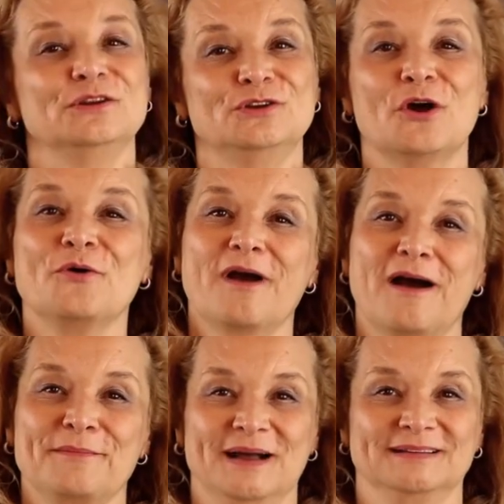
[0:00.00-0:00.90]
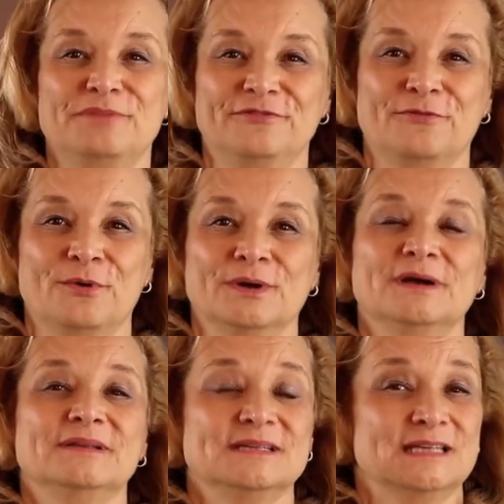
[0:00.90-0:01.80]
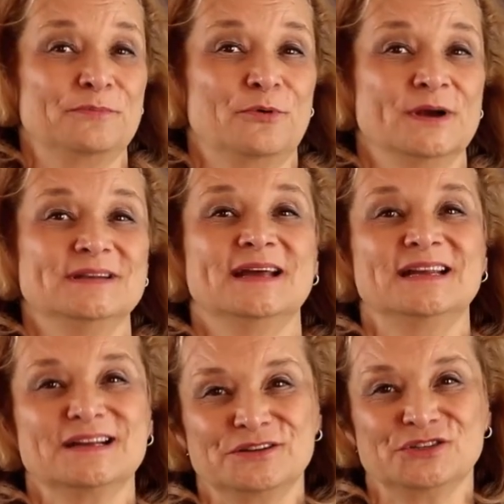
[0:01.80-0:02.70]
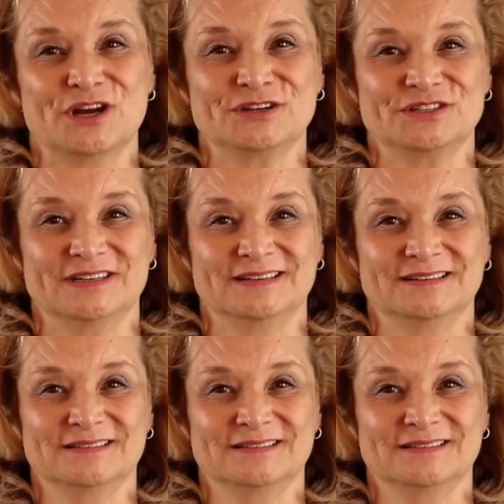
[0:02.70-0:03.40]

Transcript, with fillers: no comma, before the subordinating conjunction.